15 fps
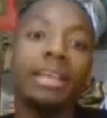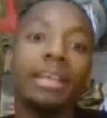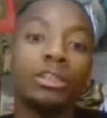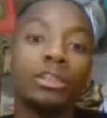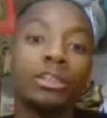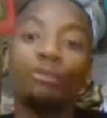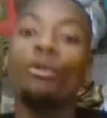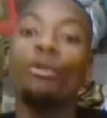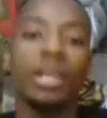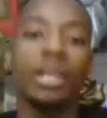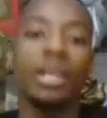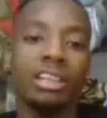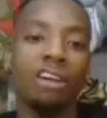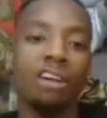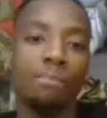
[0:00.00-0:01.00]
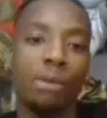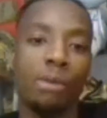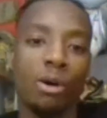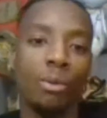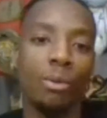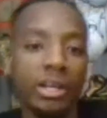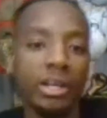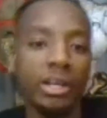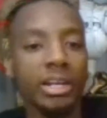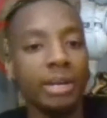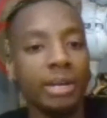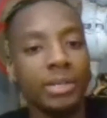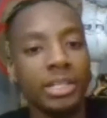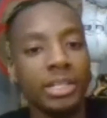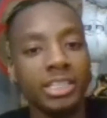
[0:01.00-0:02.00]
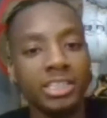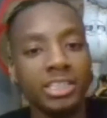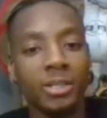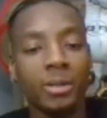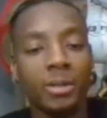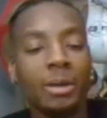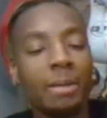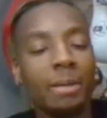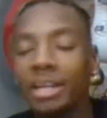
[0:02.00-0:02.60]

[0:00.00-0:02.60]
things for a southpaw while you're in that ring. So